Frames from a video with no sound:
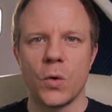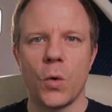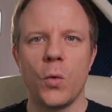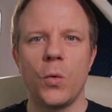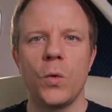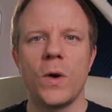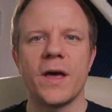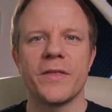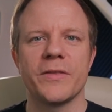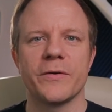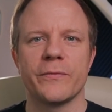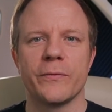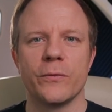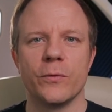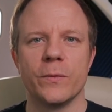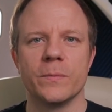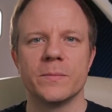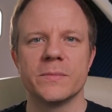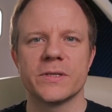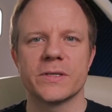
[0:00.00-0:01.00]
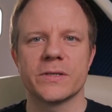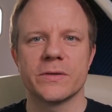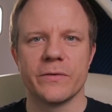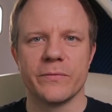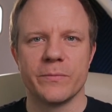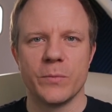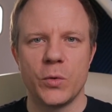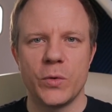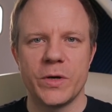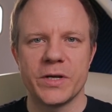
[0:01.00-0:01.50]
All other forms
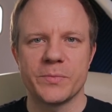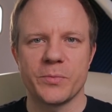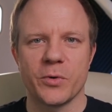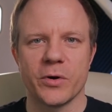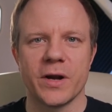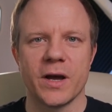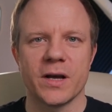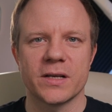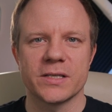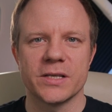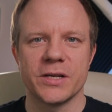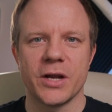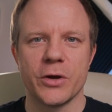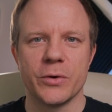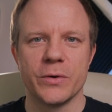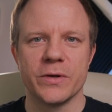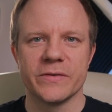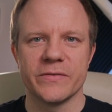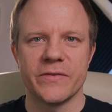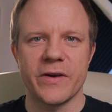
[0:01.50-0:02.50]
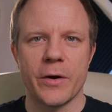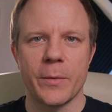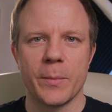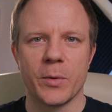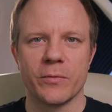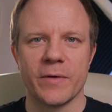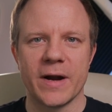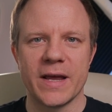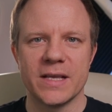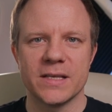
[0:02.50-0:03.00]
of mortgage products are known as
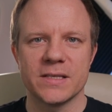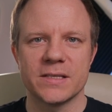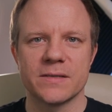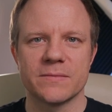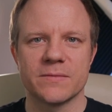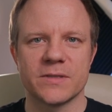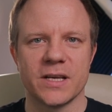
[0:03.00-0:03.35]
variable rates,